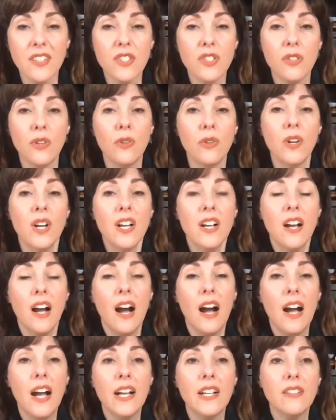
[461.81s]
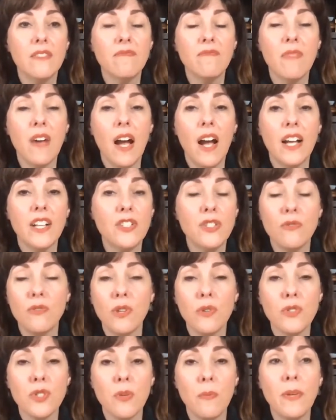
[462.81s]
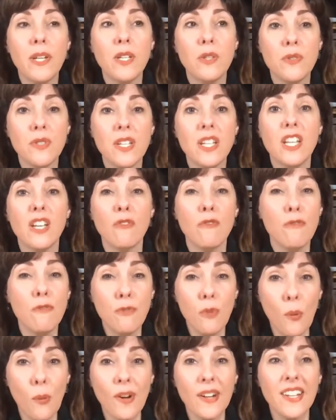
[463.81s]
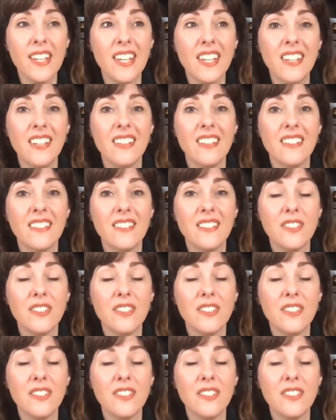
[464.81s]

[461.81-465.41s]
So I do know somebody who's eating 40